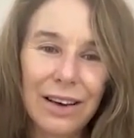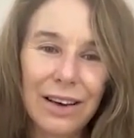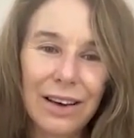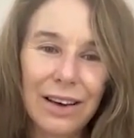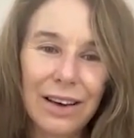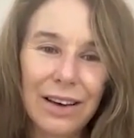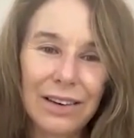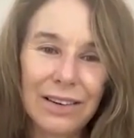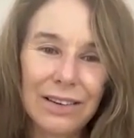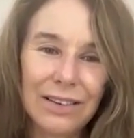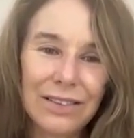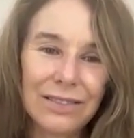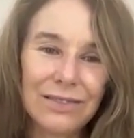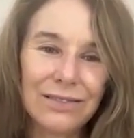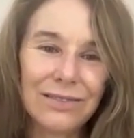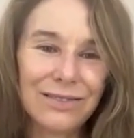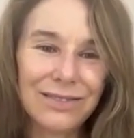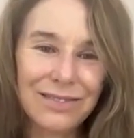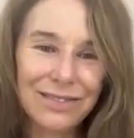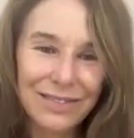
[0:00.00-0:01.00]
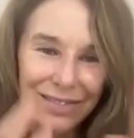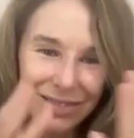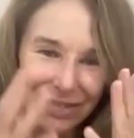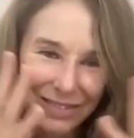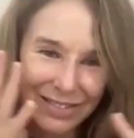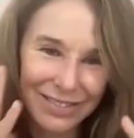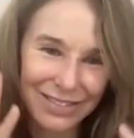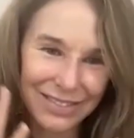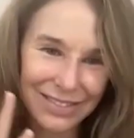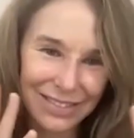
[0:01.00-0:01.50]
and
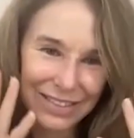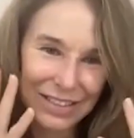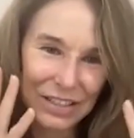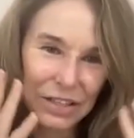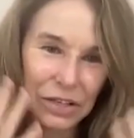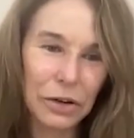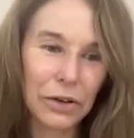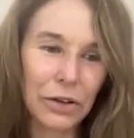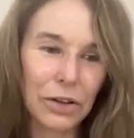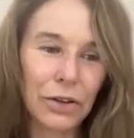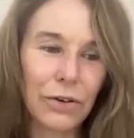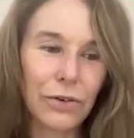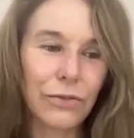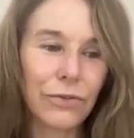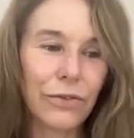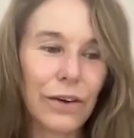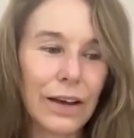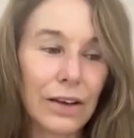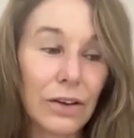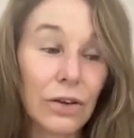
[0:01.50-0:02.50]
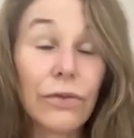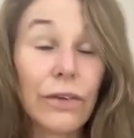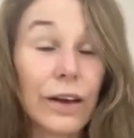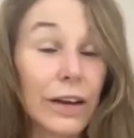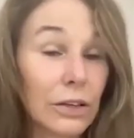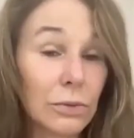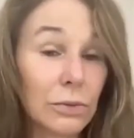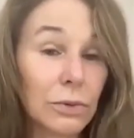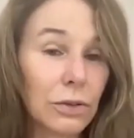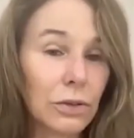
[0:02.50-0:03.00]
know that
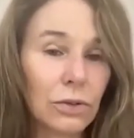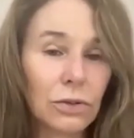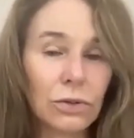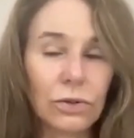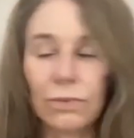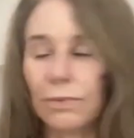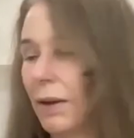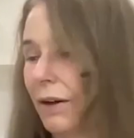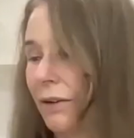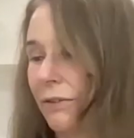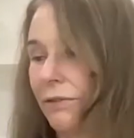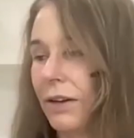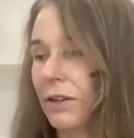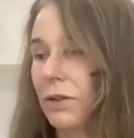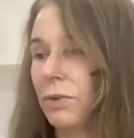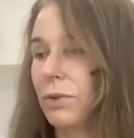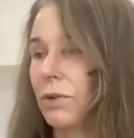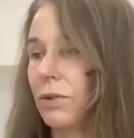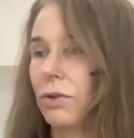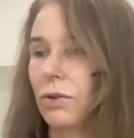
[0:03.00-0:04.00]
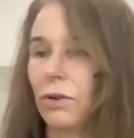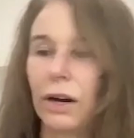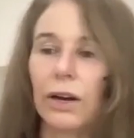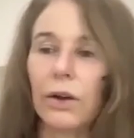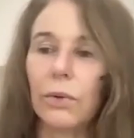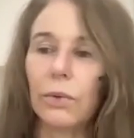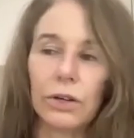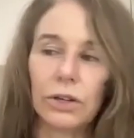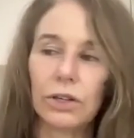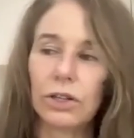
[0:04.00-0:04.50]
my face was sore. I
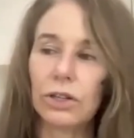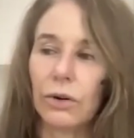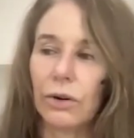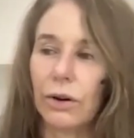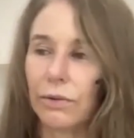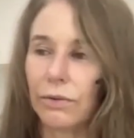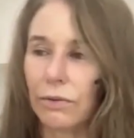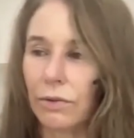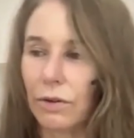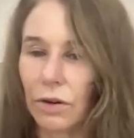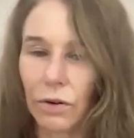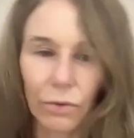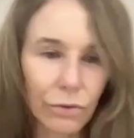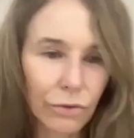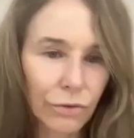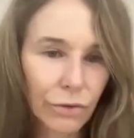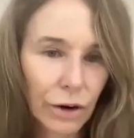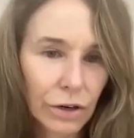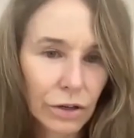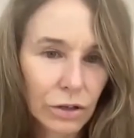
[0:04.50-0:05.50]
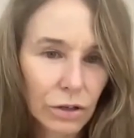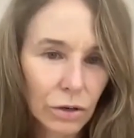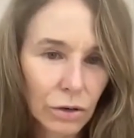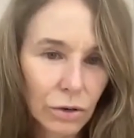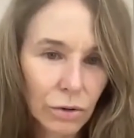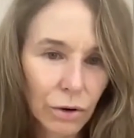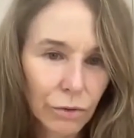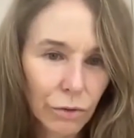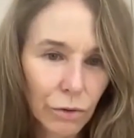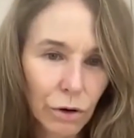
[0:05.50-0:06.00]
don't want to show you a
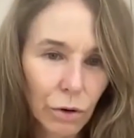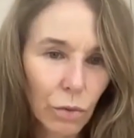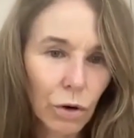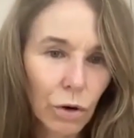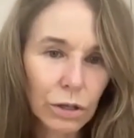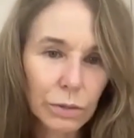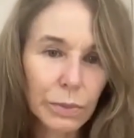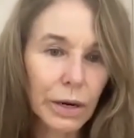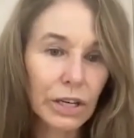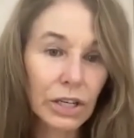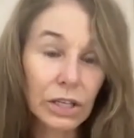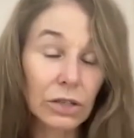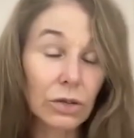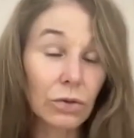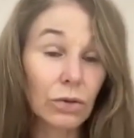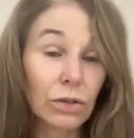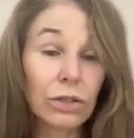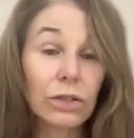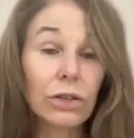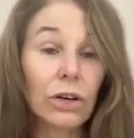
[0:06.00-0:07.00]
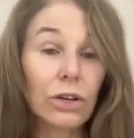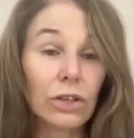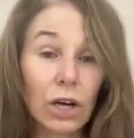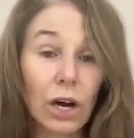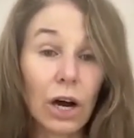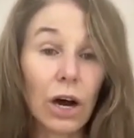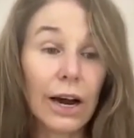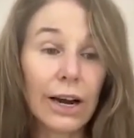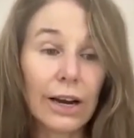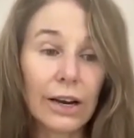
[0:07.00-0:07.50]
photo of what it was, but I just looked so
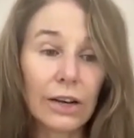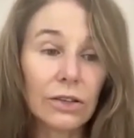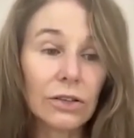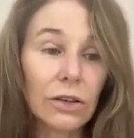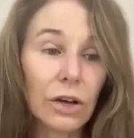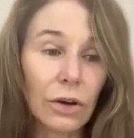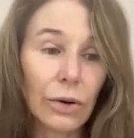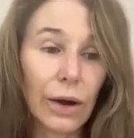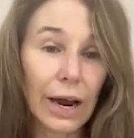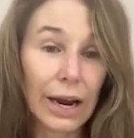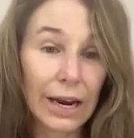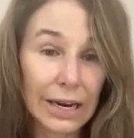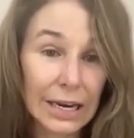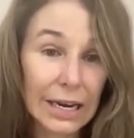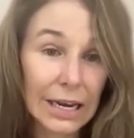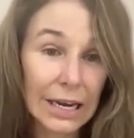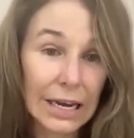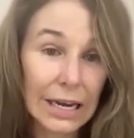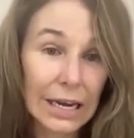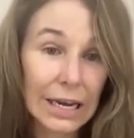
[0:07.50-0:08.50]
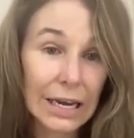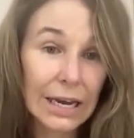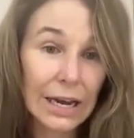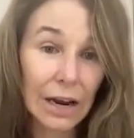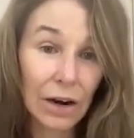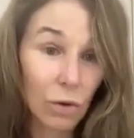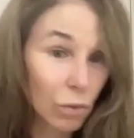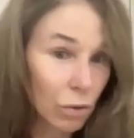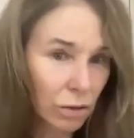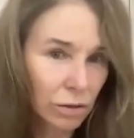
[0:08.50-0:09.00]
tired and so achy.
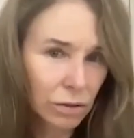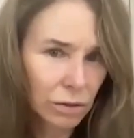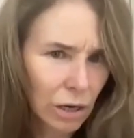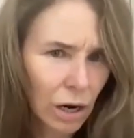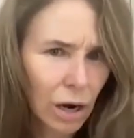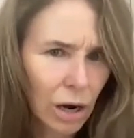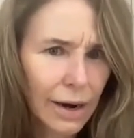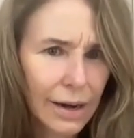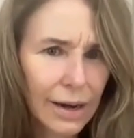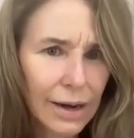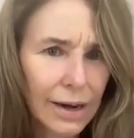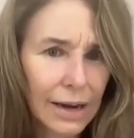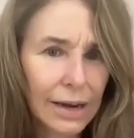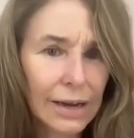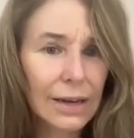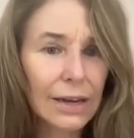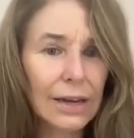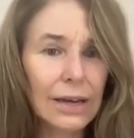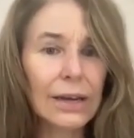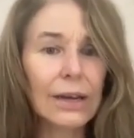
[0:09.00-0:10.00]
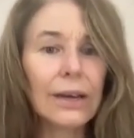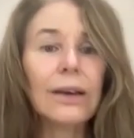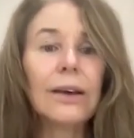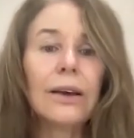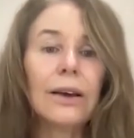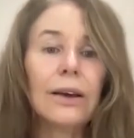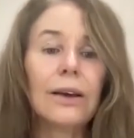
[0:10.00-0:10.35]
And I was tired and achy.